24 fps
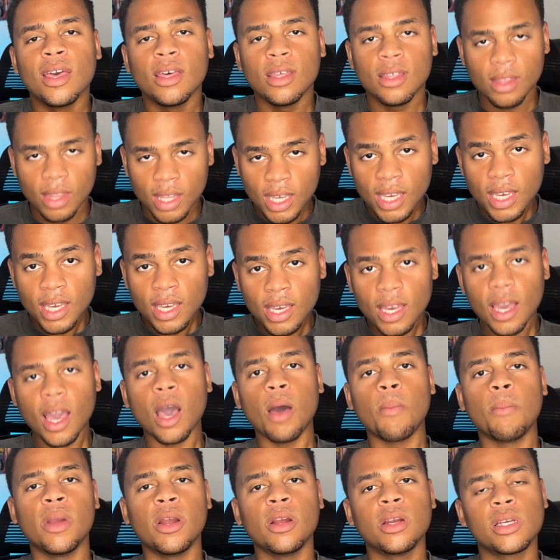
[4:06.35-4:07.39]
The
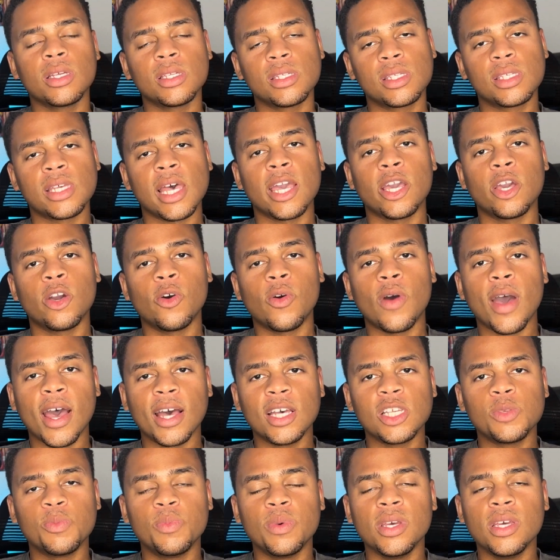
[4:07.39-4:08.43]
American Psycho
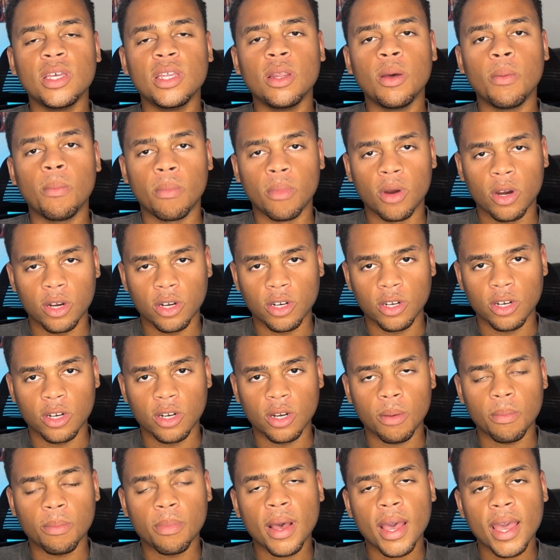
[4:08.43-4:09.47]
has been
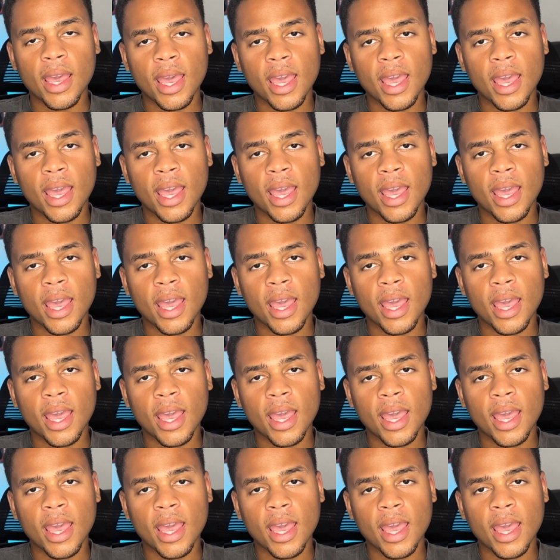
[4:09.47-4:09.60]
murdered by